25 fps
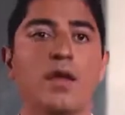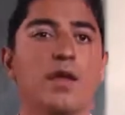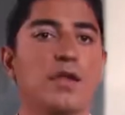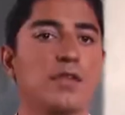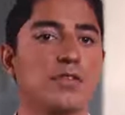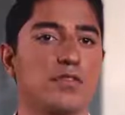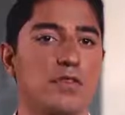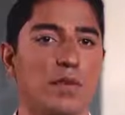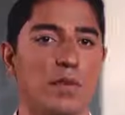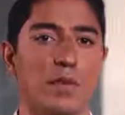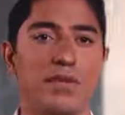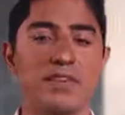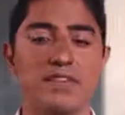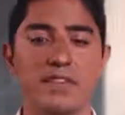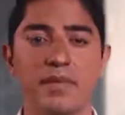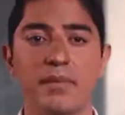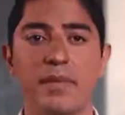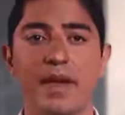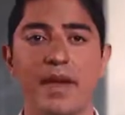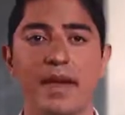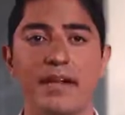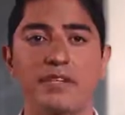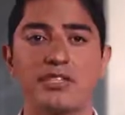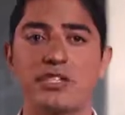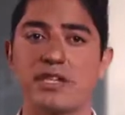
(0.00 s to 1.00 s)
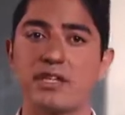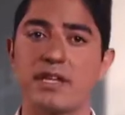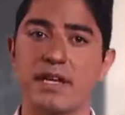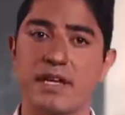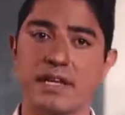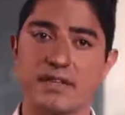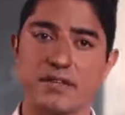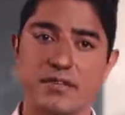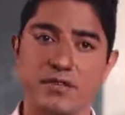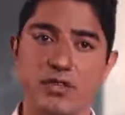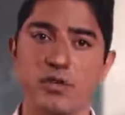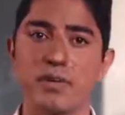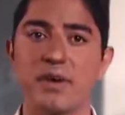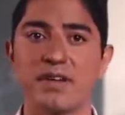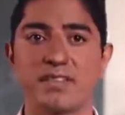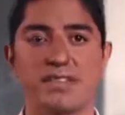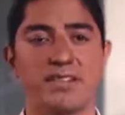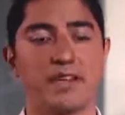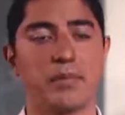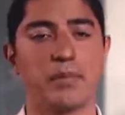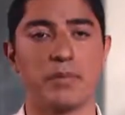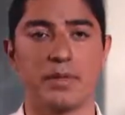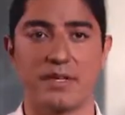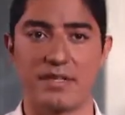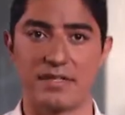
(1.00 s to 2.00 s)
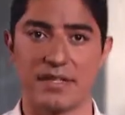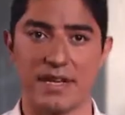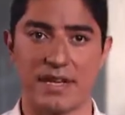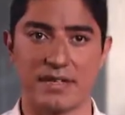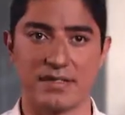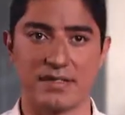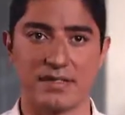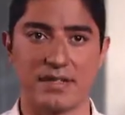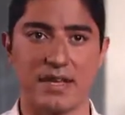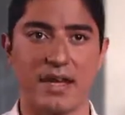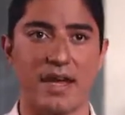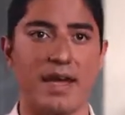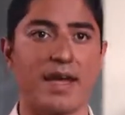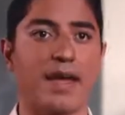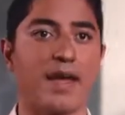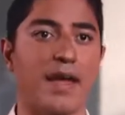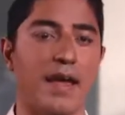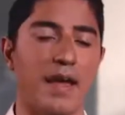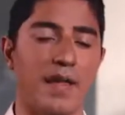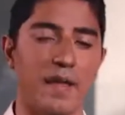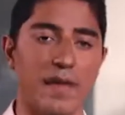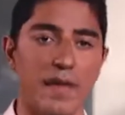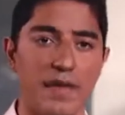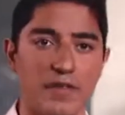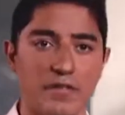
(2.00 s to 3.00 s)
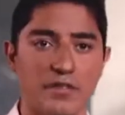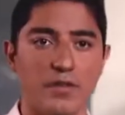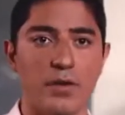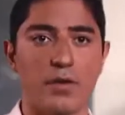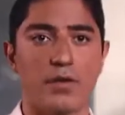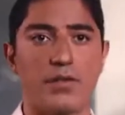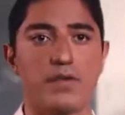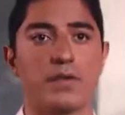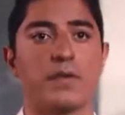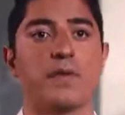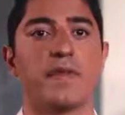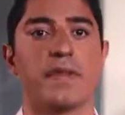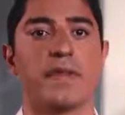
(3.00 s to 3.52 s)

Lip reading: So let's imagine it's USMLE Test Day, and let's go through the